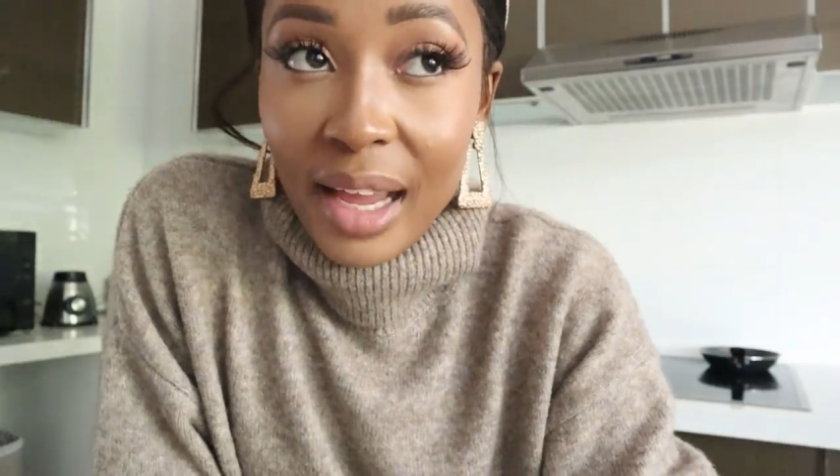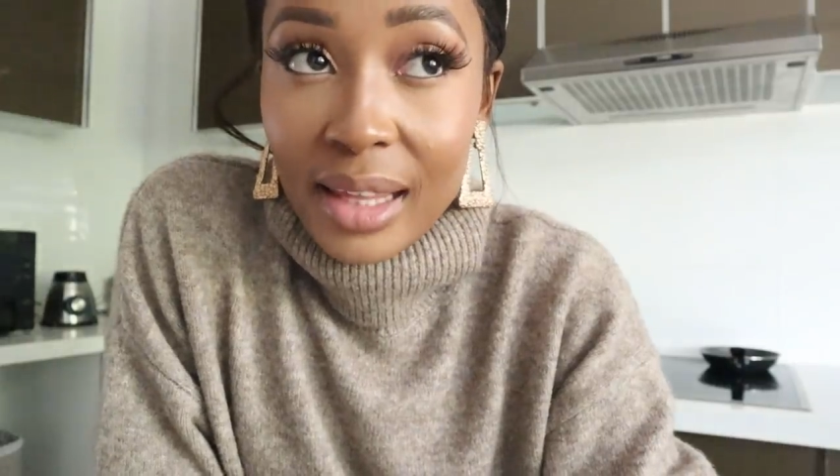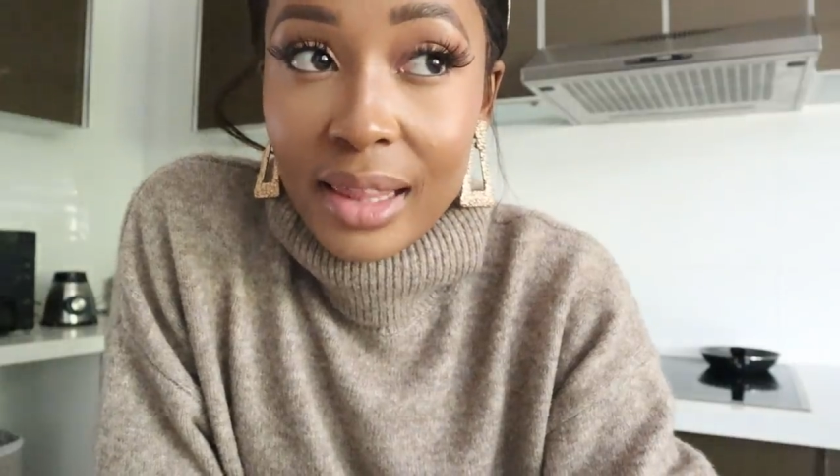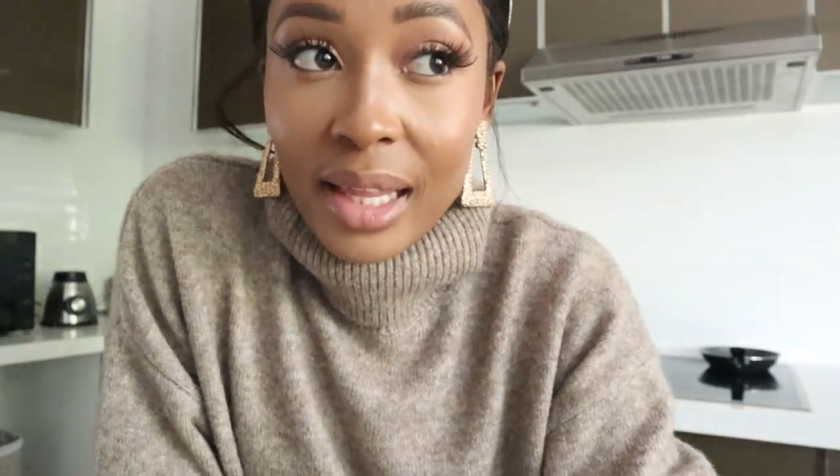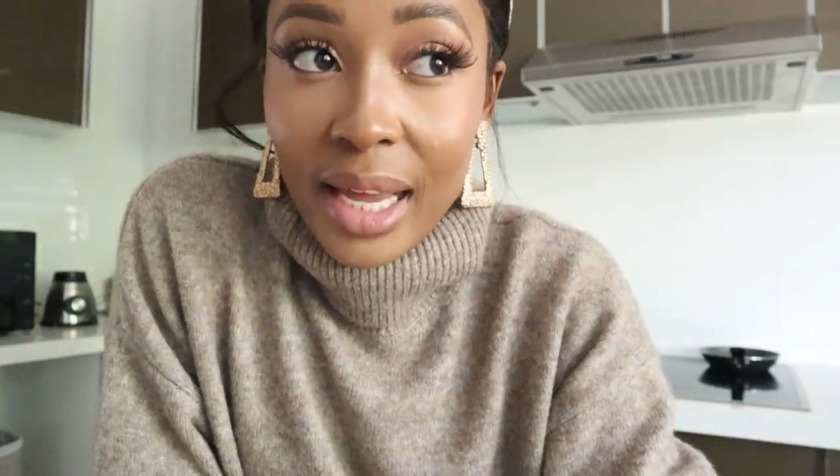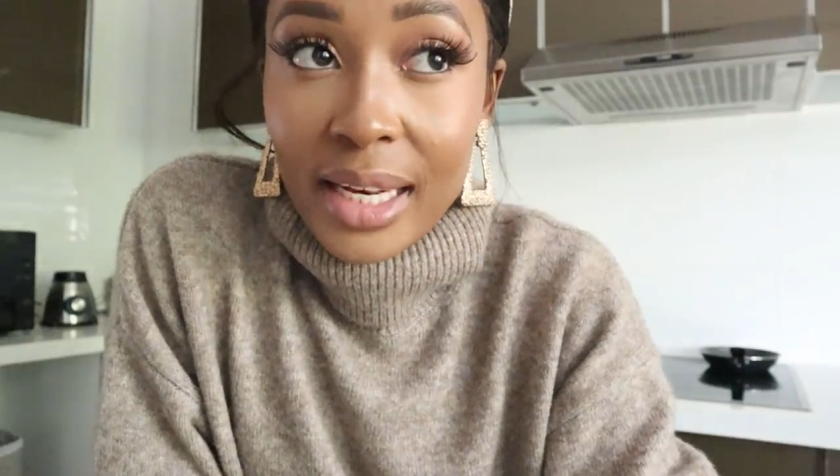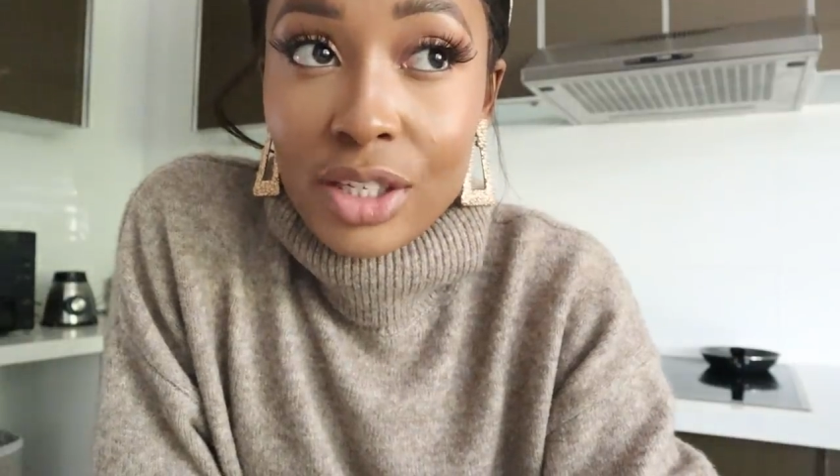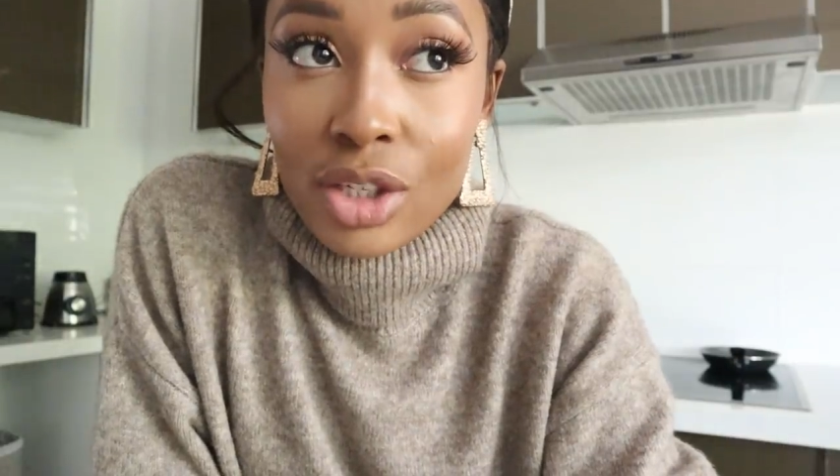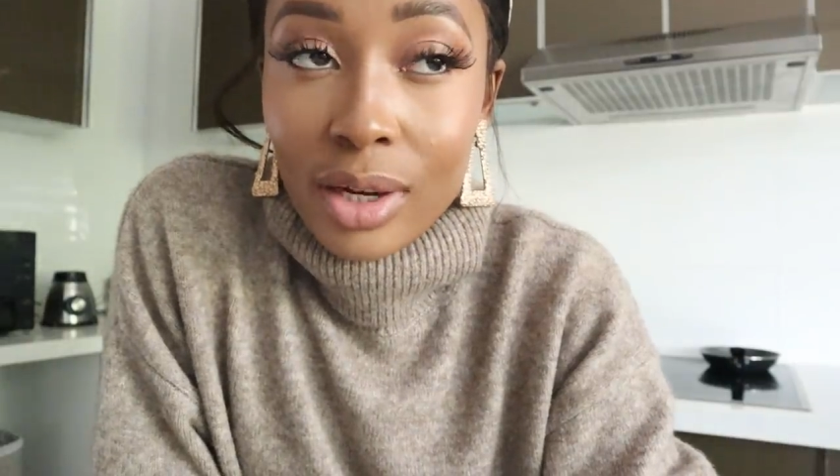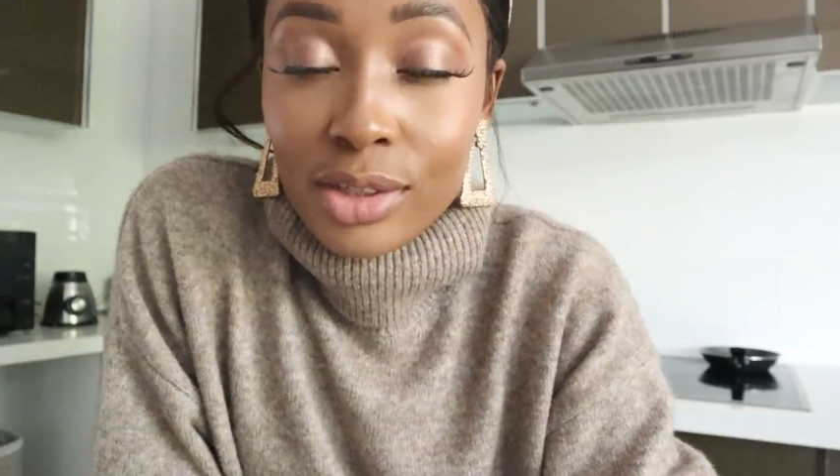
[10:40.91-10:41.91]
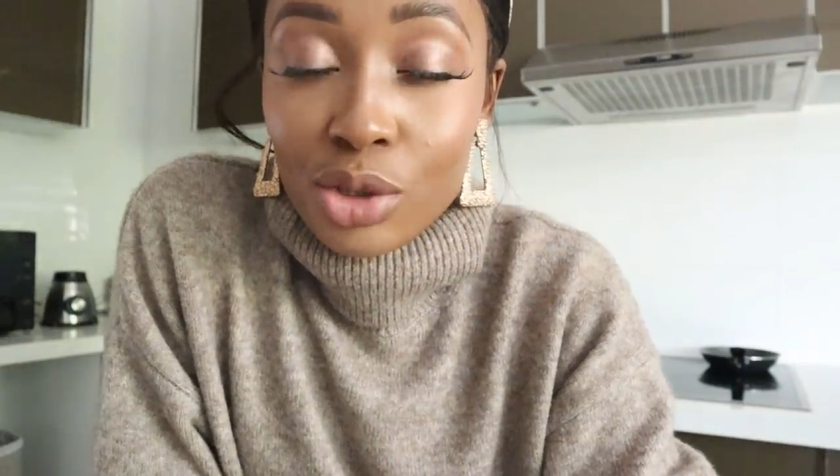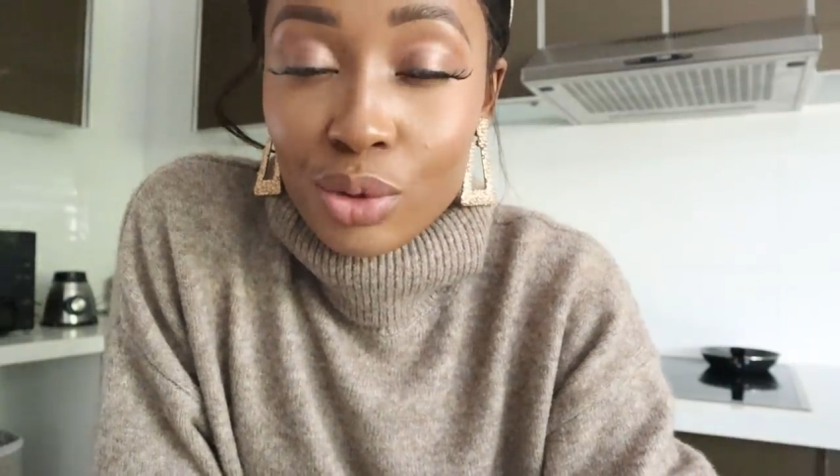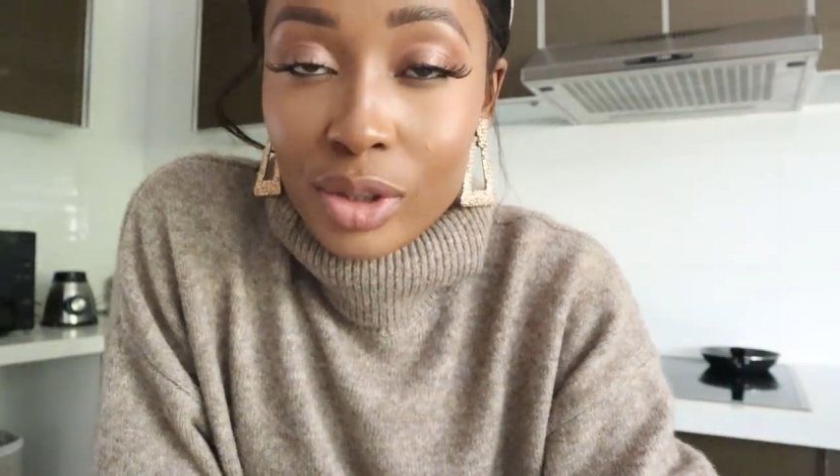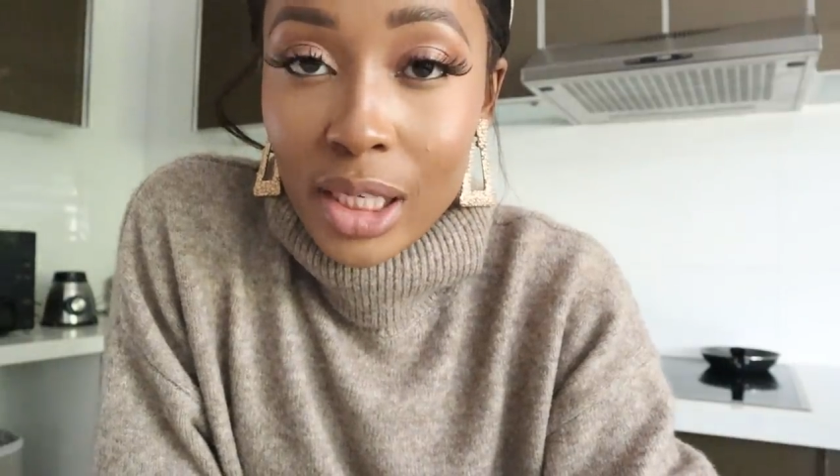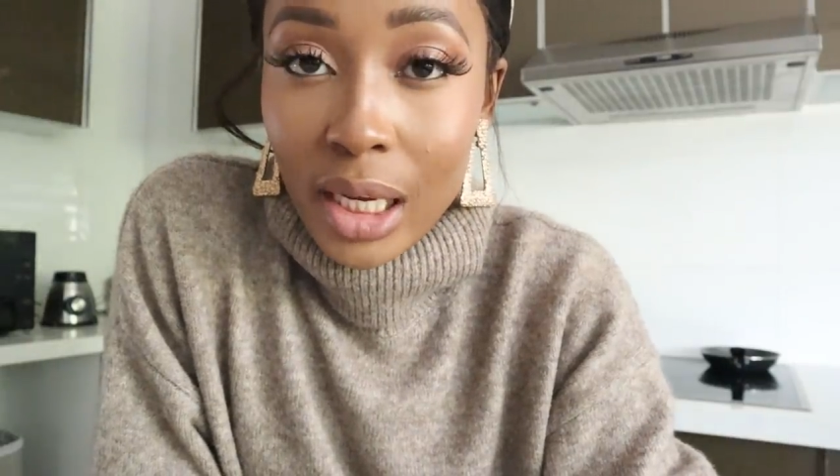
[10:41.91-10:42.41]
and then start
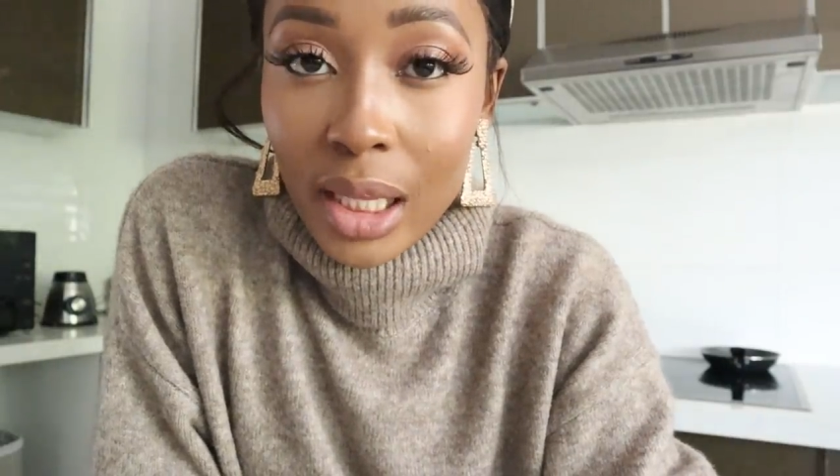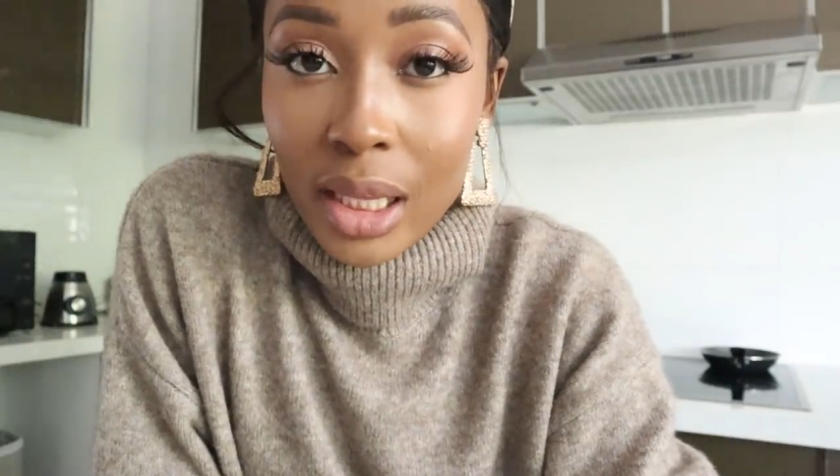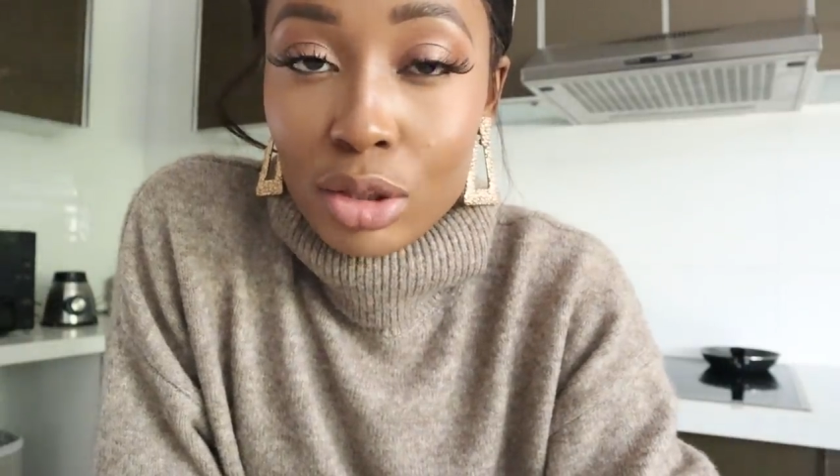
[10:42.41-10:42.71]
shooting